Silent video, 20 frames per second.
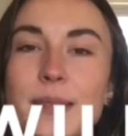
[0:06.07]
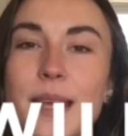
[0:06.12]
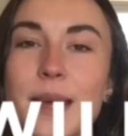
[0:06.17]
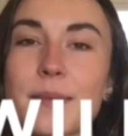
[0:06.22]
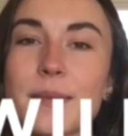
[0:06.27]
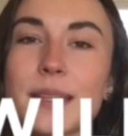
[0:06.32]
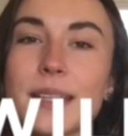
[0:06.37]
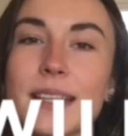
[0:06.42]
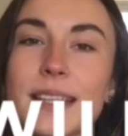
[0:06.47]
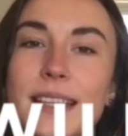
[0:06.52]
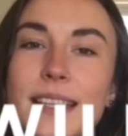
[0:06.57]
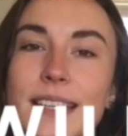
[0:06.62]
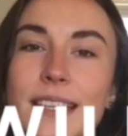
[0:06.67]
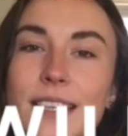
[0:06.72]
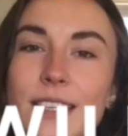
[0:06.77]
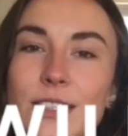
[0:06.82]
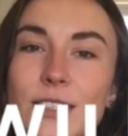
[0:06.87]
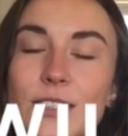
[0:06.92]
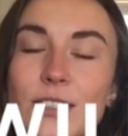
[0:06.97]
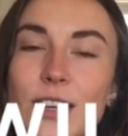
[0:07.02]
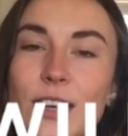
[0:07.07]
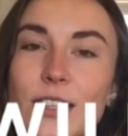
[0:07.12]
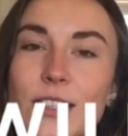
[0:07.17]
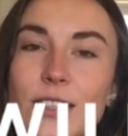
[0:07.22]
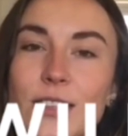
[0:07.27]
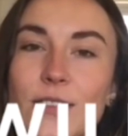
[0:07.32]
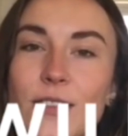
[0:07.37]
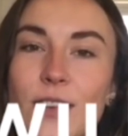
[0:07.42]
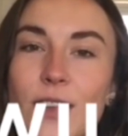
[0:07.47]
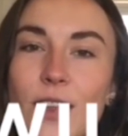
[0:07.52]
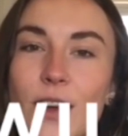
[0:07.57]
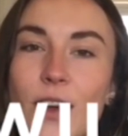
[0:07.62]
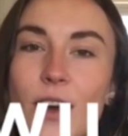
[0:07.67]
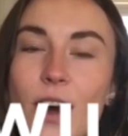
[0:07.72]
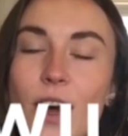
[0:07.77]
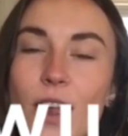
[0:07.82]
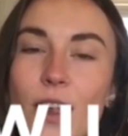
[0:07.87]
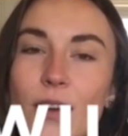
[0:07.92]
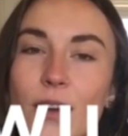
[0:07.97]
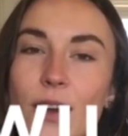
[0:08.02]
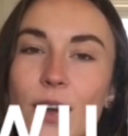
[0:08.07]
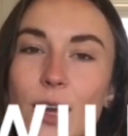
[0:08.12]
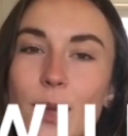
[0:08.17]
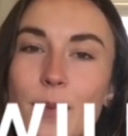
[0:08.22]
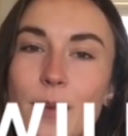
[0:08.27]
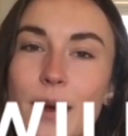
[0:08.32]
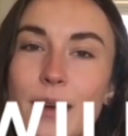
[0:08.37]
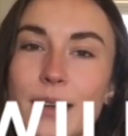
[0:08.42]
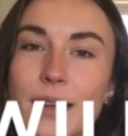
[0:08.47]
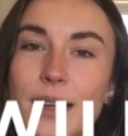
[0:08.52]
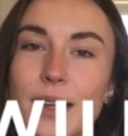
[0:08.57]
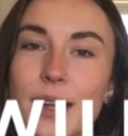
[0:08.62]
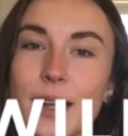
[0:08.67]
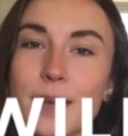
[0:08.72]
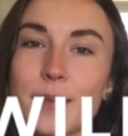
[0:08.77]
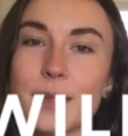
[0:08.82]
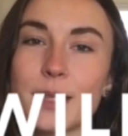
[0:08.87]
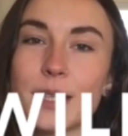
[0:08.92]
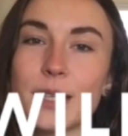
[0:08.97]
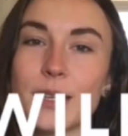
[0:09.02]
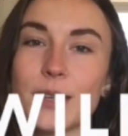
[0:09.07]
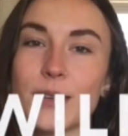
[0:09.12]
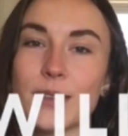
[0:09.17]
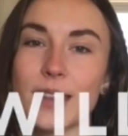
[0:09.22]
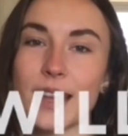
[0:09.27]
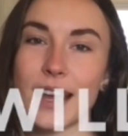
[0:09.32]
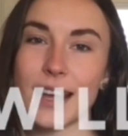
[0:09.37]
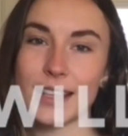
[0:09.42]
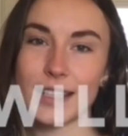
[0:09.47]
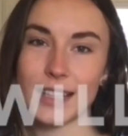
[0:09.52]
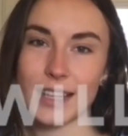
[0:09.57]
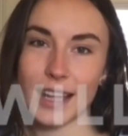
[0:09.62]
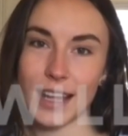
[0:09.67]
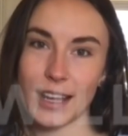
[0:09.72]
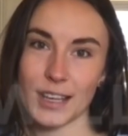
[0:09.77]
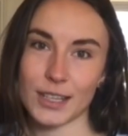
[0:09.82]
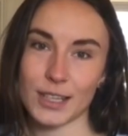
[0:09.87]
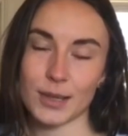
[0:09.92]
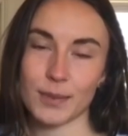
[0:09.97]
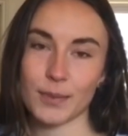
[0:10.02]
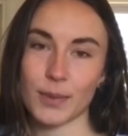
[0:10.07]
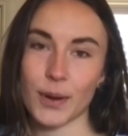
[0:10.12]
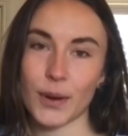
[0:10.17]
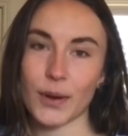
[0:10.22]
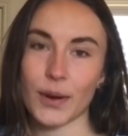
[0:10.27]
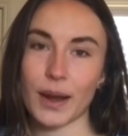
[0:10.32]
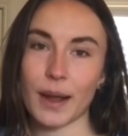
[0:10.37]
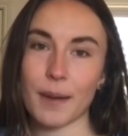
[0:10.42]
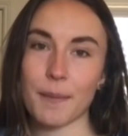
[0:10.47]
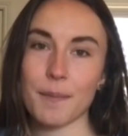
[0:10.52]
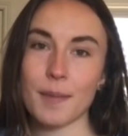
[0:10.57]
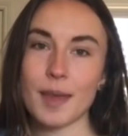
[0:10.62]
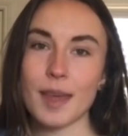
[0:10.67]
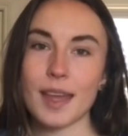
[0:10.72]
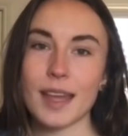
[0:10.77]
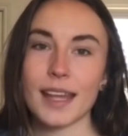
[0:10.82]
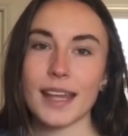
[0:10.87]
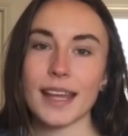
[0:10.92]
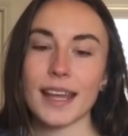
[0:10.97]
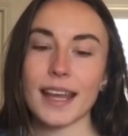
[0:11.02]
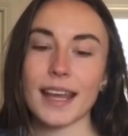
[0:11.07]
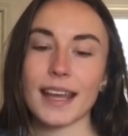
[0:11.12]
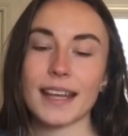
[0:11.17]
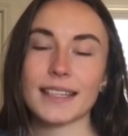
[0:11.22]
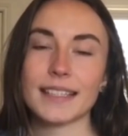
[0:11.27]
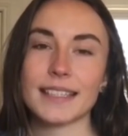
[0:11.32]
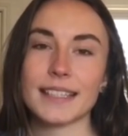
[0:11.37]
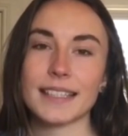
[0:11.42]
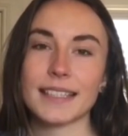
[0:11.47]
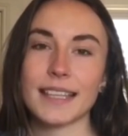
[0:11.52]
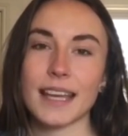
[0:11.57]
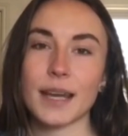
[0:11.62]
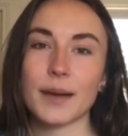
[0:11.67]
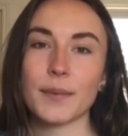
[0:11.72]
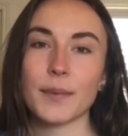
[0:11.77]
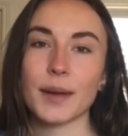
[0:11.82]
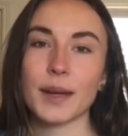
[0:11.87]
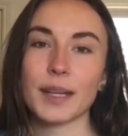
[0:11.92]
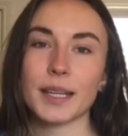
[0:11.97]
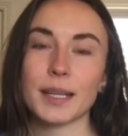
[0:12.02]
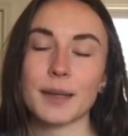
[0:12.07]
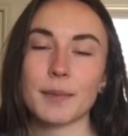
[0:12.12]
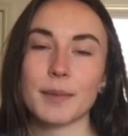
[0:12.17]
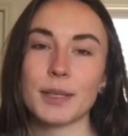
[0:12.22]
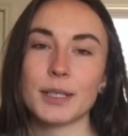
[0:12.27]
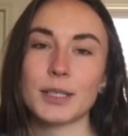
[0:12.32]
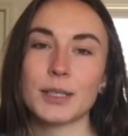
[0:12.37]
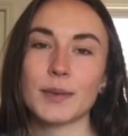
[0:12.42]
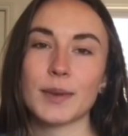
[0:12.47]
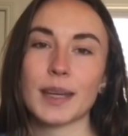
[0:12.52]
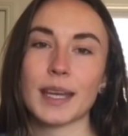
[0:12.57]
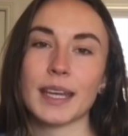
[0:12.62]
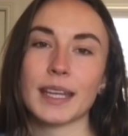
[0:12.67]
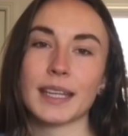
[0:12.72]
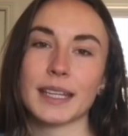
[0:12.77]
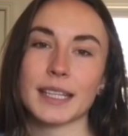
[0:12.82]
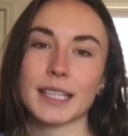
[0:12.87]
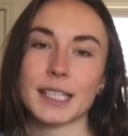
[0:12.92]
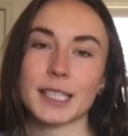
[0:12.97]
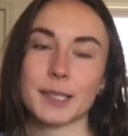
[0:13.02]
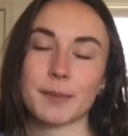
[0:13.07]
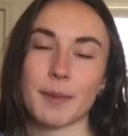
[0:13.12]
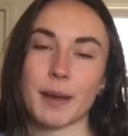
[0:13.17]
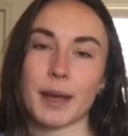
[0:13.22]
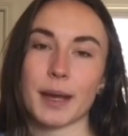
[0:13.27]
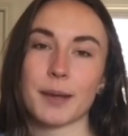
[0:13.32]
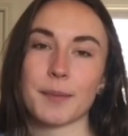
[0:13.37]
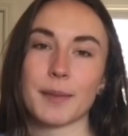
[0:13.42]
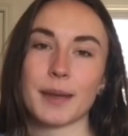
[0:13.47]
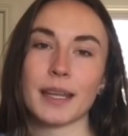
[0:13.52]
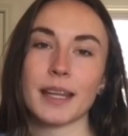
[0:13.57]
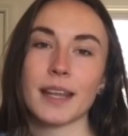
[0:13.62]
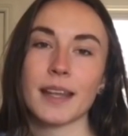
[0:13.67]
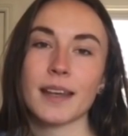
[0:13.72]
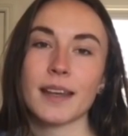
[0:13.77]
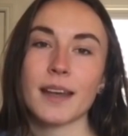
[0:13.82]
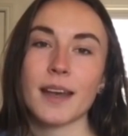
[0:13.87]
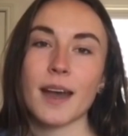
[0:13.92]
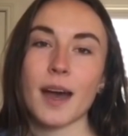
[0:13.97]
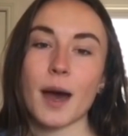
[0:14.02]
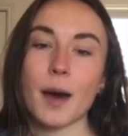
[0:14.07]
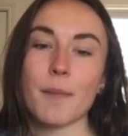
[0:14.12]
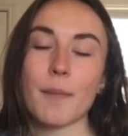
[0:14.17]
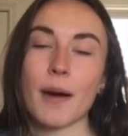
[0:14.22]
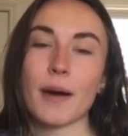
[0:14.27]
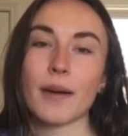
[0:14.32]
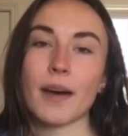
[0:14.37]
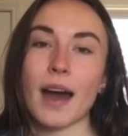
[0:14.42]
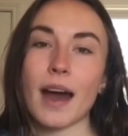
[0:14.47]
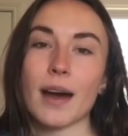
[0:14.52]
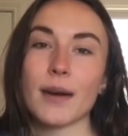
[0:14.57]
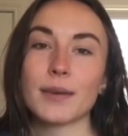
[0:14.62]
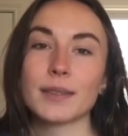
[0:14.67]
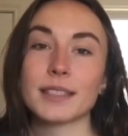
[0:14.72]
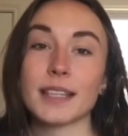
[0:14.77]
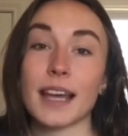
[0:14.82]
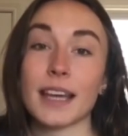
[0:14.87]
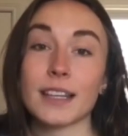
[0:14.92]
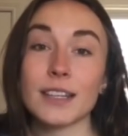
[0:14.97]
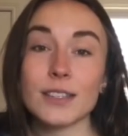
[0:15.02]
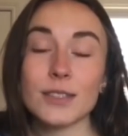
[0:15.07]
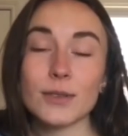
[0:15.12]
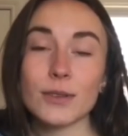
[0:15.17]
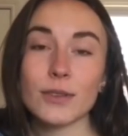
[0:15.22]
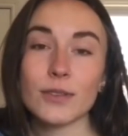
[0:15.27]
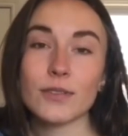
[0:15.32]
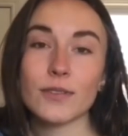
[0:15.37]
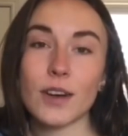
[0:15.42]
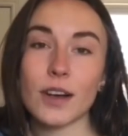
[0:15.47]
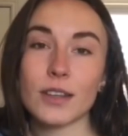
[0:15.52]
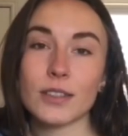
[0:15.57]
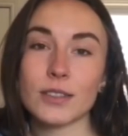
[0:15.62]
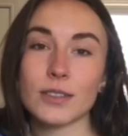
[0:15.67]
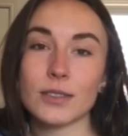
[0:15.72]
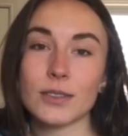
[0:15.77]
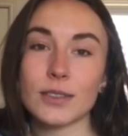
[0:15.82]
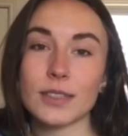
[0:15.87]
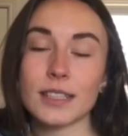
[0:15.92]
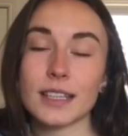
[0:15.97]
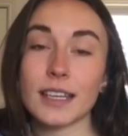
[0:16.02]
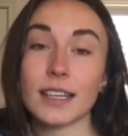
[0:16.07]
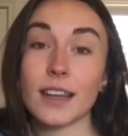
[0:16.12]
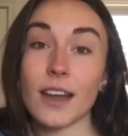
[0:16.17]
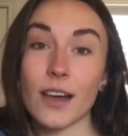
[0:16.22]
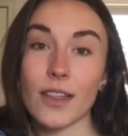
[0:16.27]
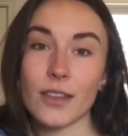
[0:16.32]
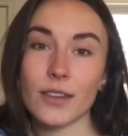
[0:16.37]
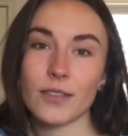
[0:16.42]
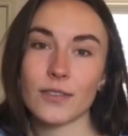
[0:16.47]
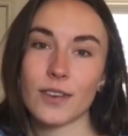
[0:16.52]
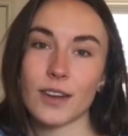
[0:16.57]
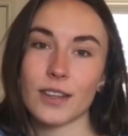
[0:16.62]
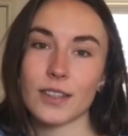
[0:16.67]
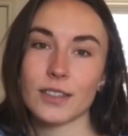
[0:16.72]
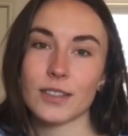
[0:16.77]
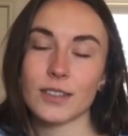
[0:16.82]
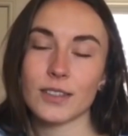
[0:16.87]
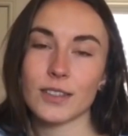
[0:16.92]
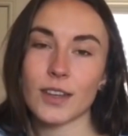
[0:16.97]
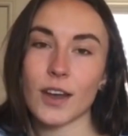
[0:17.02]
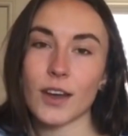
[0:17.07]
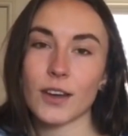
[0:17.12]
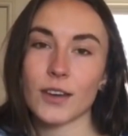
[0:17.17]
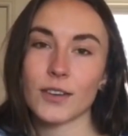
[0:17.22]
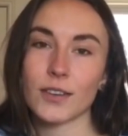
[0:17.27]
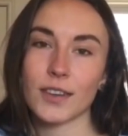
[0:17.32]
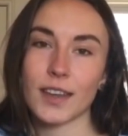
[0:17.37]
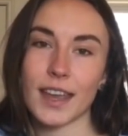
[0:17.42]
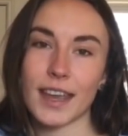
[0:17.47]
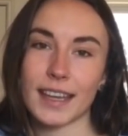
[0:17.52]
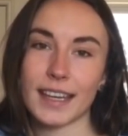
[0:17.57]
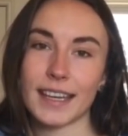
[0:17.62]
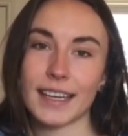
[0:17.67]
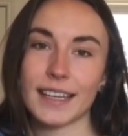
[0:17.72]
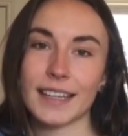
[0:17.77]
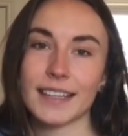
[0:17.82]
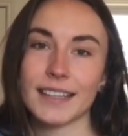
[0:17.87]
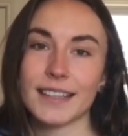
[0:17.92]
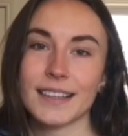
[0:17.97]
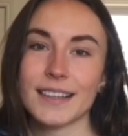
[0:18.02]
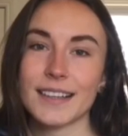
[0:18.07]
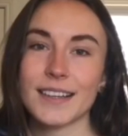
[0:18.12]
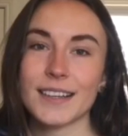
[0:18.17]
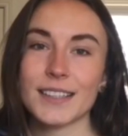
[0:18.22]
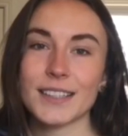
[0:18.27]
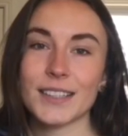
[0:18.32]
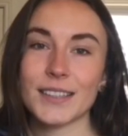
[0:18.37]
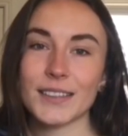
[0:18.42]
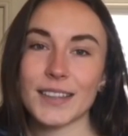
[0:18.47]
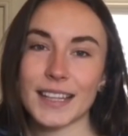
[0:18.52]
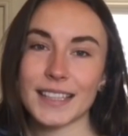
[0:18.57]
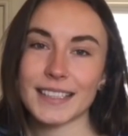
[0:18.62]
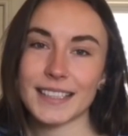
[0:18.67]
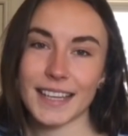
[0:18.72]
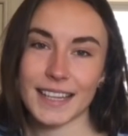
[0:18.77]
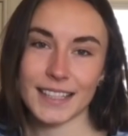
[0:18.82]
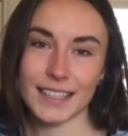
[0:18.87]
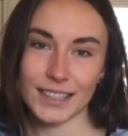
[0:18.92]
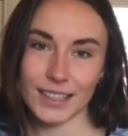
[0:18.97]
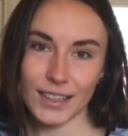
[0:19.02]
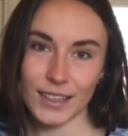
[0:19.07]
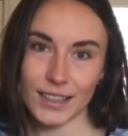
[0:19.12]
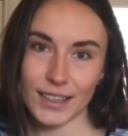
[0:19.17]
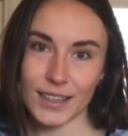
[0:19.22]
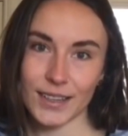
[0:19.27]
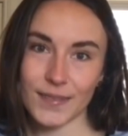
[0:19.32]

I'm the lead instructor for the Colorado Mountain Club's Youth Education Program, and today we're going to be doing an experiment about how dinosaur fossils and other fossils are created. So let's get started.